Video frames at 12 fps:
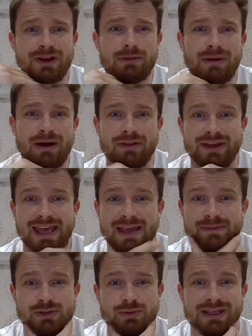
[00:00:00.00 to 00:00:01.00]
feel about the
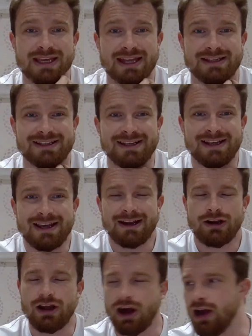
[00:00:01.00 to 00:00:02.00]
game this weekend?
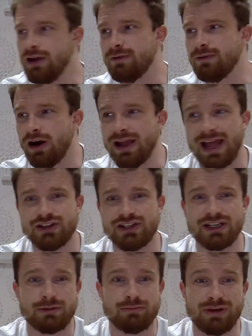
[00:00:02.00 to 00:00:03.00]
I
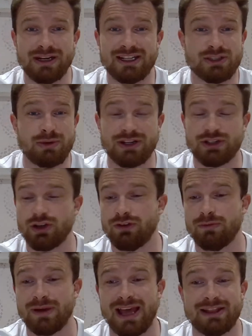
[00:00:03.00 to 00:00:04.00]
actually completely switched
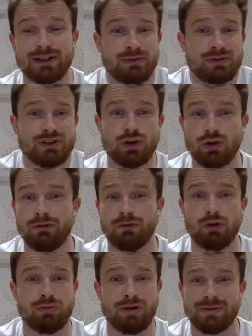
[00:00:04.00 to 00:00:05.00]
off in my head that we've still got
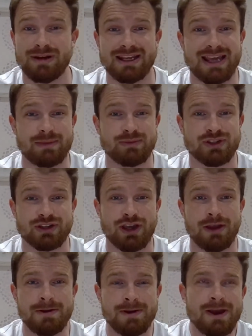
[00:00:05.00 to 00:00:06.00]
4 Premier League games to
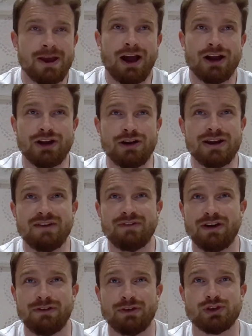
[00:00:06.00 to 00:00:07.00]
go. I don't know
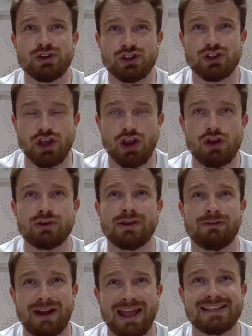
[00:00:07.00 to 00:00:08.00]
if I feel so
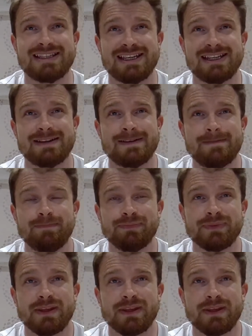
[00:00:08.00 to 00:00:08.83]
deflated